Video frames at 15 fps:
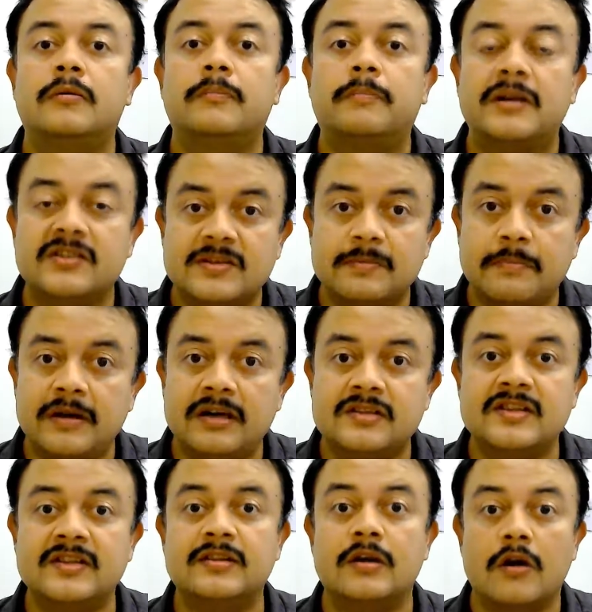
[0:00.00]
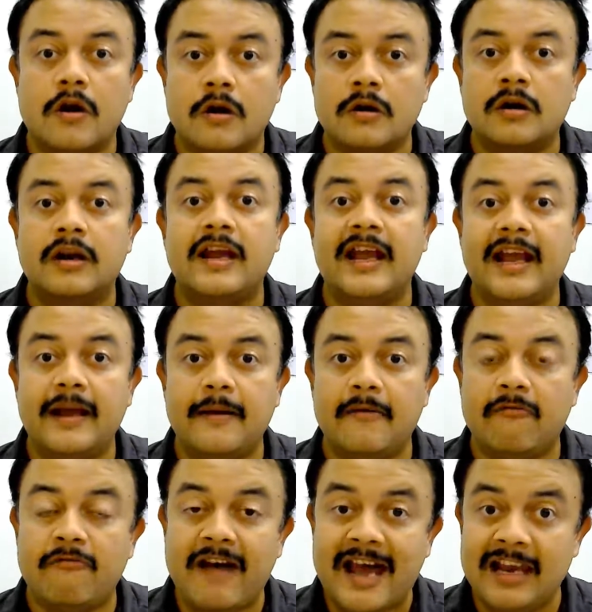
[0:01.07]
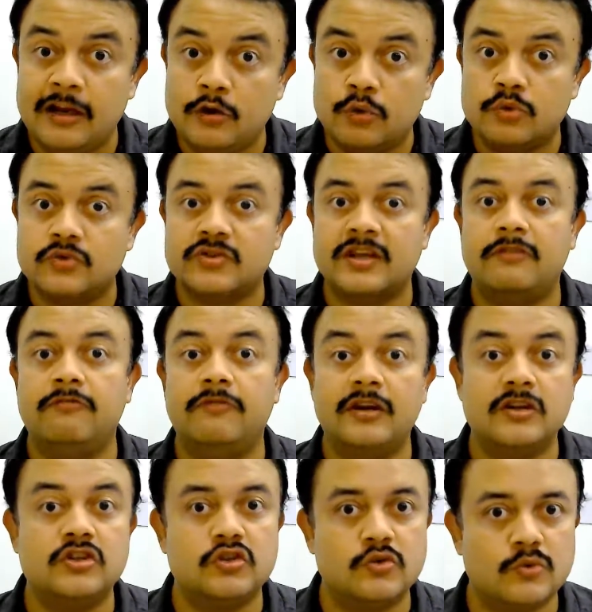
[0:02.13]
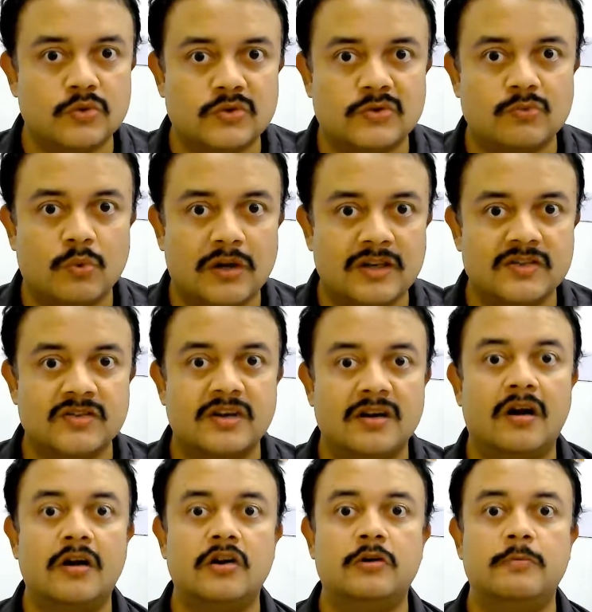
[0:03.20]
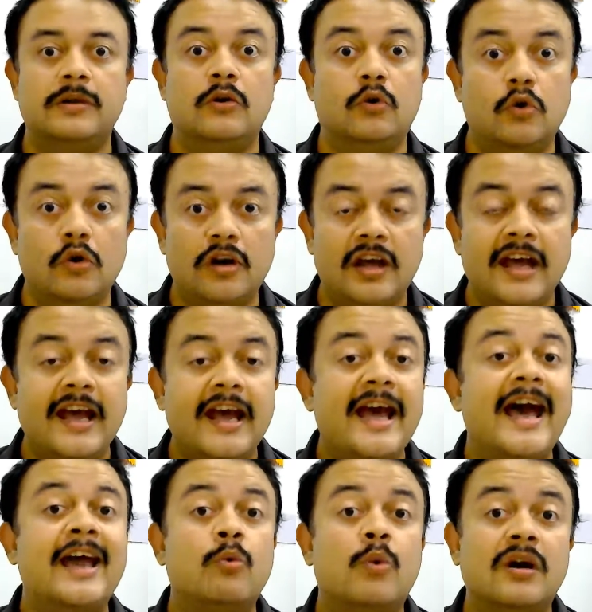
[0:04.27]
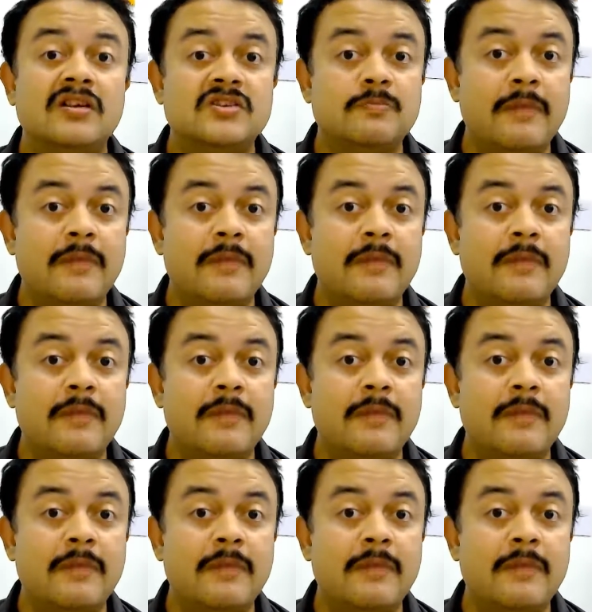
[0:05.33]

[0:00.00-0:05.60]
principles and their own values and virtues, what is regarded to be good and what is